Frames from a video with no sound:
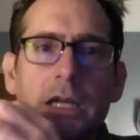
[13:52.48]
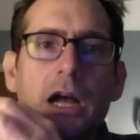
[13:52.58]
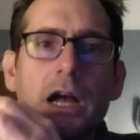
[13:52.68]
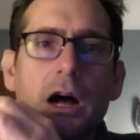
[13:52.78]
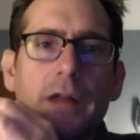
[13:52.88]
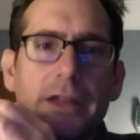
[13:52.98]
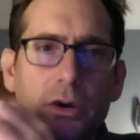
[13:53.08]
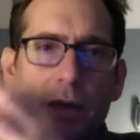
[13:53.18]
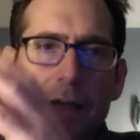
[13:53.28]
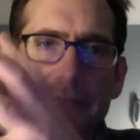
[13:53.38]
Uh, they
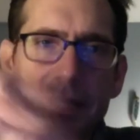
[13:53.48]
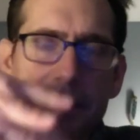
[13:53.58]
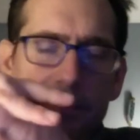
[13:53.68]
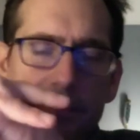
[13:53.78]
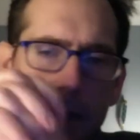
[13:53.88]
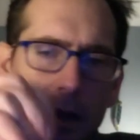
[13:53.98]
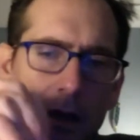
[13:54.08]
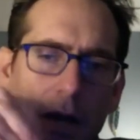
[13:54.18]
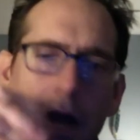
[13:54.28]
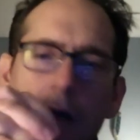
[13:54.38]
don't have deep
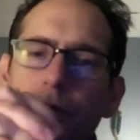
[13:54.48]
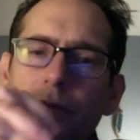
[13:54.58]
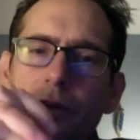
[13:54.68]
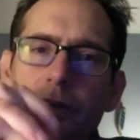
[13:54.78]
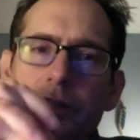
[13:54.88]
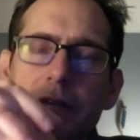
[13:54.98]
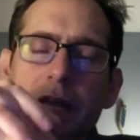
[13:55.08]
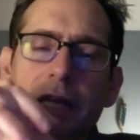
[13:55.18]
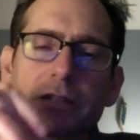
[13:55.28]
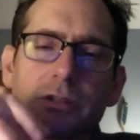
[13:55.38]
uh, aquifers,
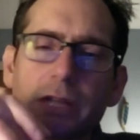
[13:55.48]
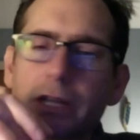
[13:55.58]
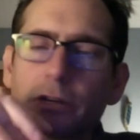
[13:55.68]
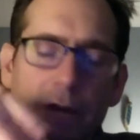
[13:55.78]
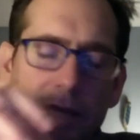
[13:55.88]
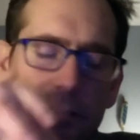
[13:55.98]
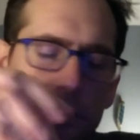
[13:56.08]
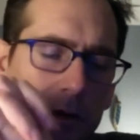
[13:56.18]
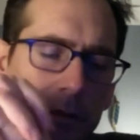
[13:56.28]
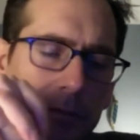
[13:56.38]
and so like in a
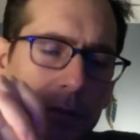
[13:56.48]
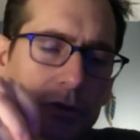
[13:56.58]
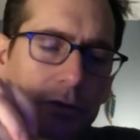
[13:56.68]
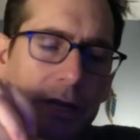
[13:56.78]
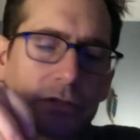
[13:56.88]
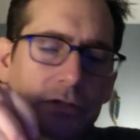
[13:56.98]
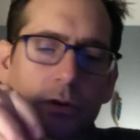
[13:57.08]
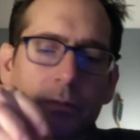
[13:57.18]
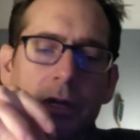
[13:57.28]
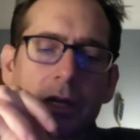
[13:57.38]
rainstorm and post
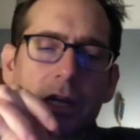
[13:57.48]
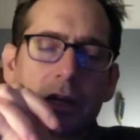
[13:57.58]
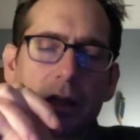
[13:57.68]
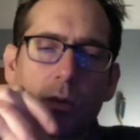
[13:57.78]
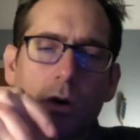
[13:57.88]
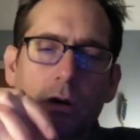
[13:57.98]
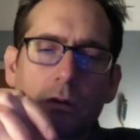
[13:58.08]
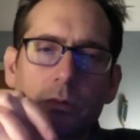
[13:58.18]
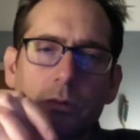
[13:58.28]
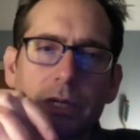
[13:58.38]
rainstorm, you know, that water
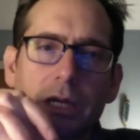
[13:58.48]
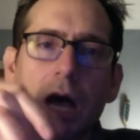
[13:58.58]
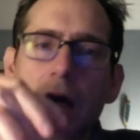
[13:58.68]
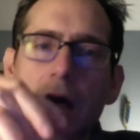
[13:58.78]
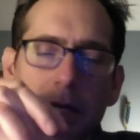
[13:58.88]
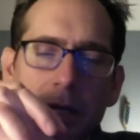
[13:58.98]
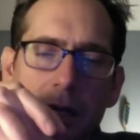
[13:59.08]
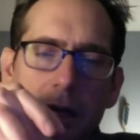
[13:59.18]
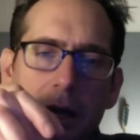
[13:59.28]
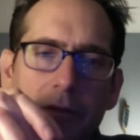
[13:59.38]
will be gone
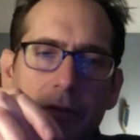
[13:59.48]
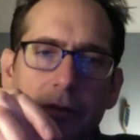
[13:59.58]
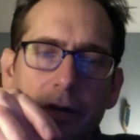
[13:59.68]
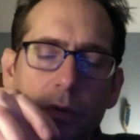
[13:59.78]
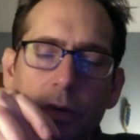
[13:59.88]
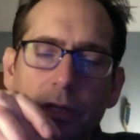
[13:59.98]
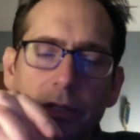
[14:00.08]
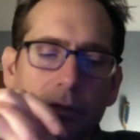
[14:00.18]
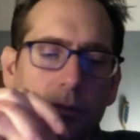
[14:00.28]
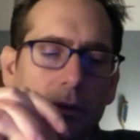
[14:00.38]
uh, very, very
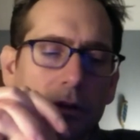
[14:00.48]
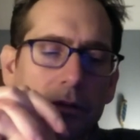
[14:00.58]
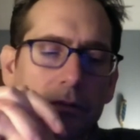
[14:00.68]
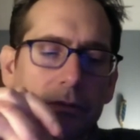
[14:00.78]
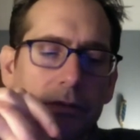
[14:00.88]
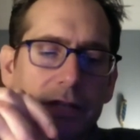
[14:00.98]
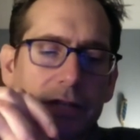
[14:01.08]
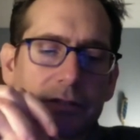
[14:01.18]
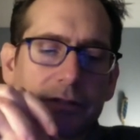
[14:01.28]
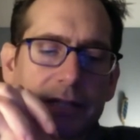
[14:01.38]
quickly. One of the things
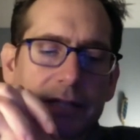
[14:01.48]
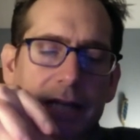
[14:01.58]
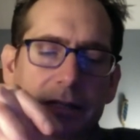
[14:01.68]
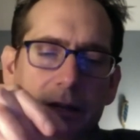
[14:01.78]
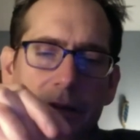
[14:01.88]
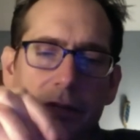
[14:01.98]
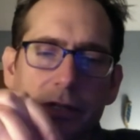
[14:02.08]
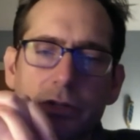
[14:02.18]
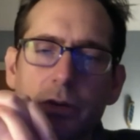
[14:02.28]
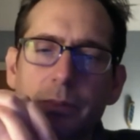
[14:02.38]
that's fantastic about the
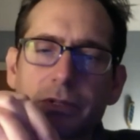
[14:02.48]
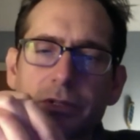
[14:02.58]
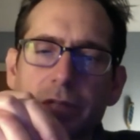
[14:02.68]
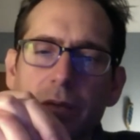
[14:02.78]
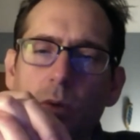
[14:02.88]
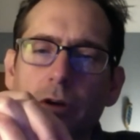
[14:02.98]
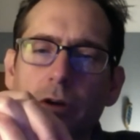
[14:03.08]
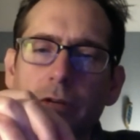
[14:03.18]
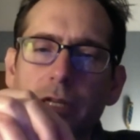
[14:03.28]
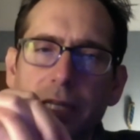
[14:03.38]
esopus is that water
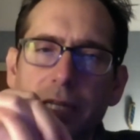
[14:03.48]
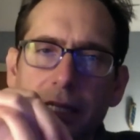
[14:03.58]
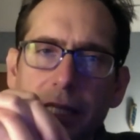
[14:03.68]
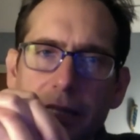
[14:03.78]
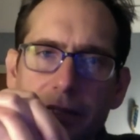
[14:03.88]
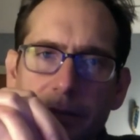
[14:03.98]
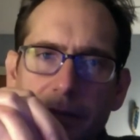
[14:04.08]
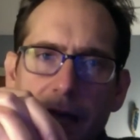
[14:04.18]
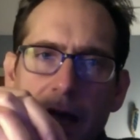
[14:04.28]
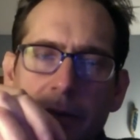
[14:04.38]
really clings up
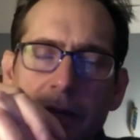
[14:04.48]
top,